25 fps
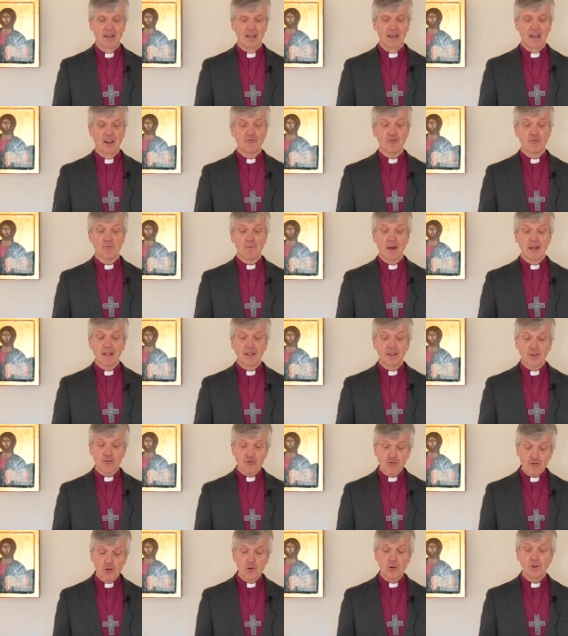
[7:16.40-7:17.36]
It
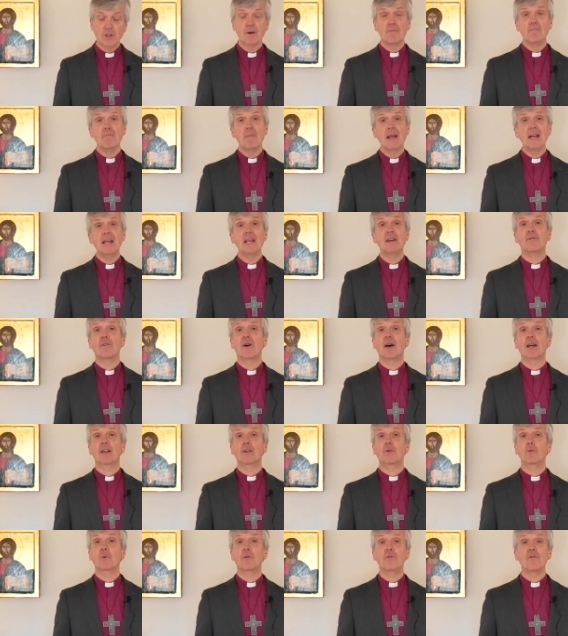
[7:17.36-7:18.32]
remains true that many of
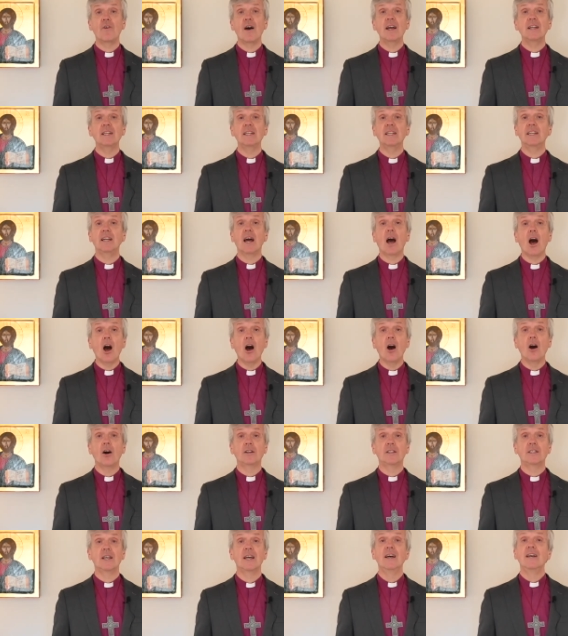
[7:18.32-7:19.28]
us will find it
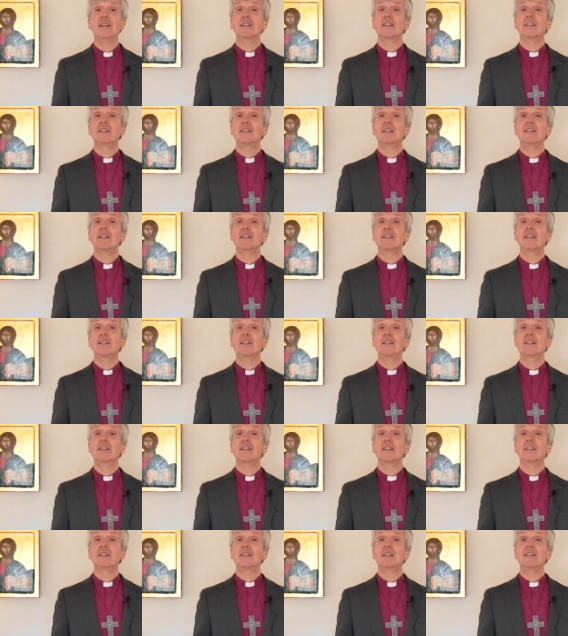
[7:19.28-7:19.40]
hard